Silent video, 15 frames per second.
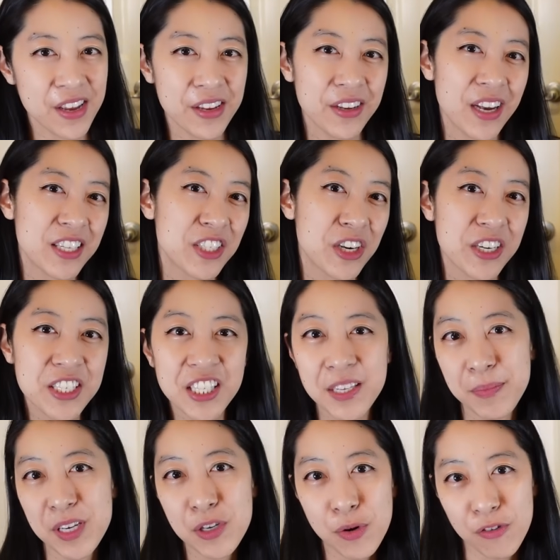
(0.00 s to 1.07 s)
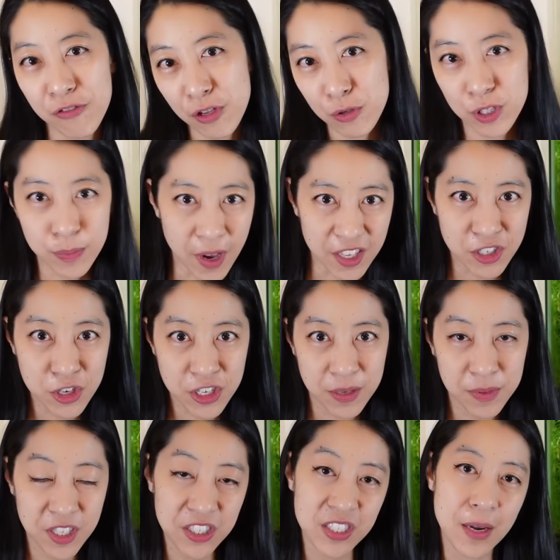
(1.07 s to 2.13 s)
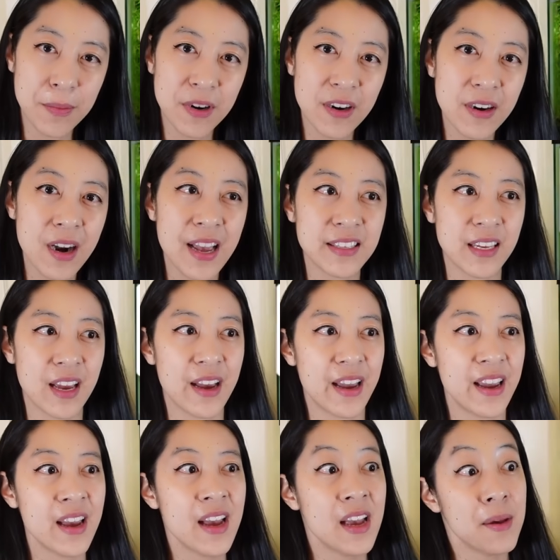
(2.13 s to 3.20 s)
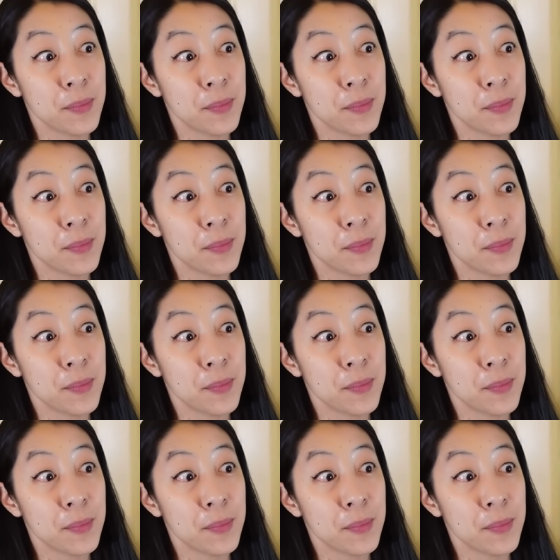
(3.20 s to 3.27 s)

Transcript: You guys are going to see me do a few sponsorships this summer as I